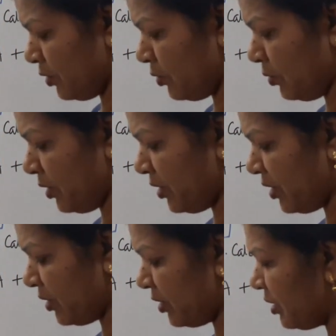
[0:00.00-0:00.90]
200
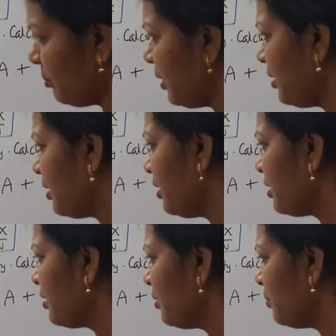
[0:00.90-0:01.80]
at a time, I'll
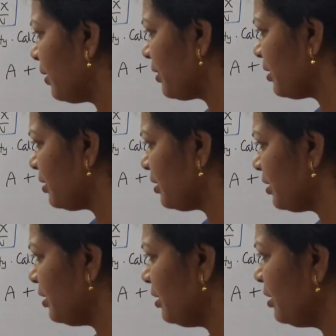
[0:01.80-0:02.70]
take
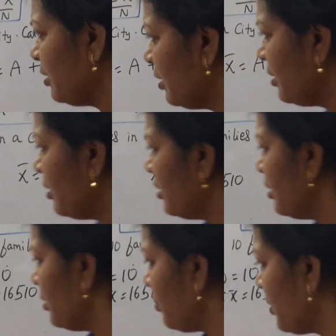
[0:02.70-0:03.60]
130
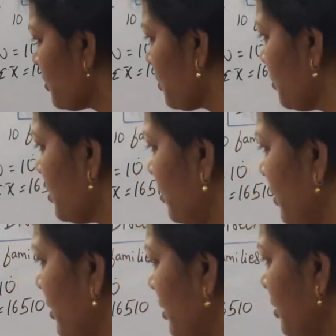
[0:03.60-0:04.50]
plus
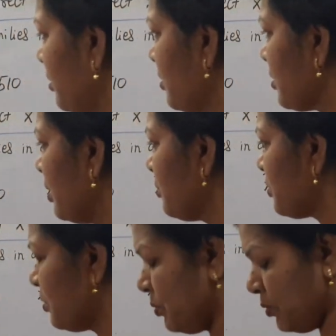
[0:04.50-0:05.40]
270 is comes
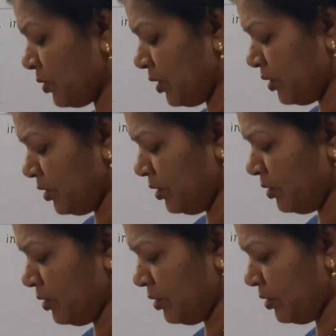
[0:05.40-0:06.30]
to 400
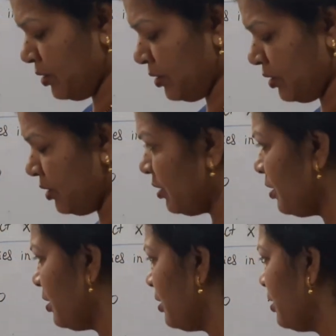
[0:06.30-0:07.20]

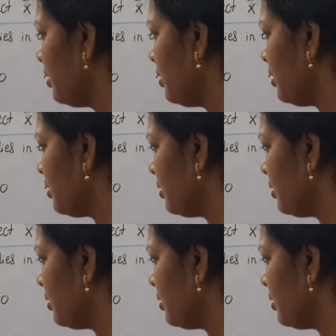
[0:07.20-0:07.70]
and